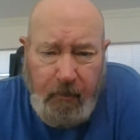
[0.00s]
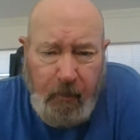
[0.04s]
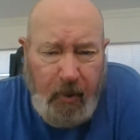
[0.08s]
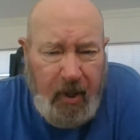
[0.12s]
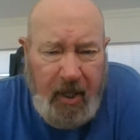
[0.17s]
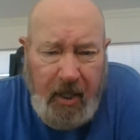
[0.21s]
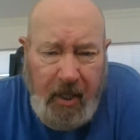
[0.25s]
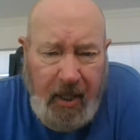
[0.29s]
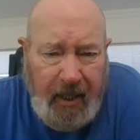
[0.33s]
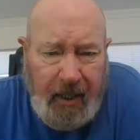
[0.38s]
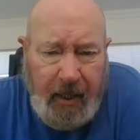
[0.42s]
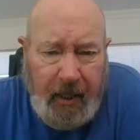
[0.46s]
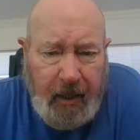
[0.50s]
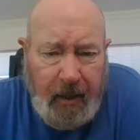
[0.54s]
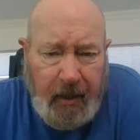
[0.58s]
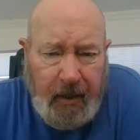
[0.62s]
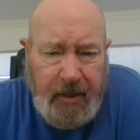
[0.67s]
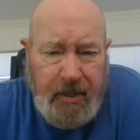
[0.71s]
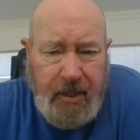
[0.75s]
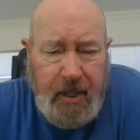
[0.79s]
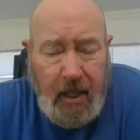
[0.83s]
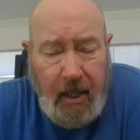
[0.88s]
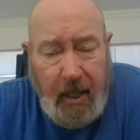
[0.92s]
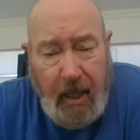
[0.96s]

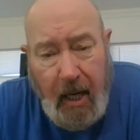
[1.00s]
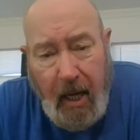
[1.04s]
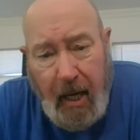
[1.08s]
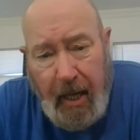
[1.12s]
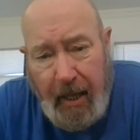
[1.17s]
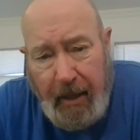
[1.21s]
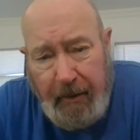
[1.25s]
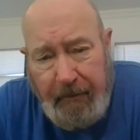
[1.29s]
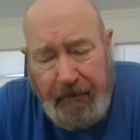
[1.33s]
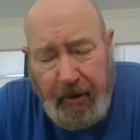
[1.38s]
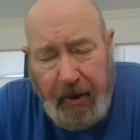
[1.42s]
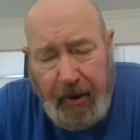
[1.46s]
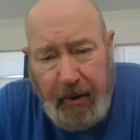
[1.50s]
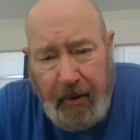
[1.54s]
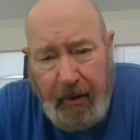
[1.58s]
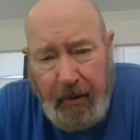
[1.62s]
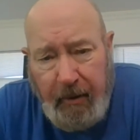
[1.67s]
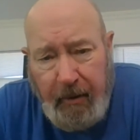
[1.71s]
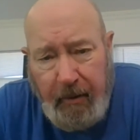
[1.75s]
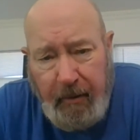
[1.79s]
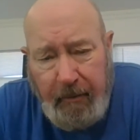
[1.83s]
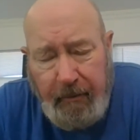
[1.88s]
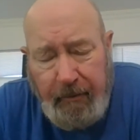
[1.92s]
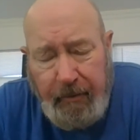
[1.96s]
ridiculously high
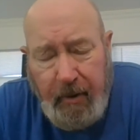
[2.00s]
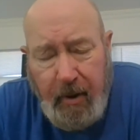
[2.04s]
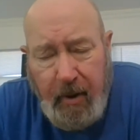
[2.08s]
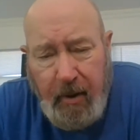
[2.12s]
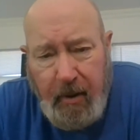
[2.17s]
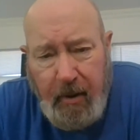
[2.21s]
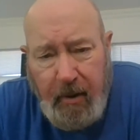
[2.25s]
figure of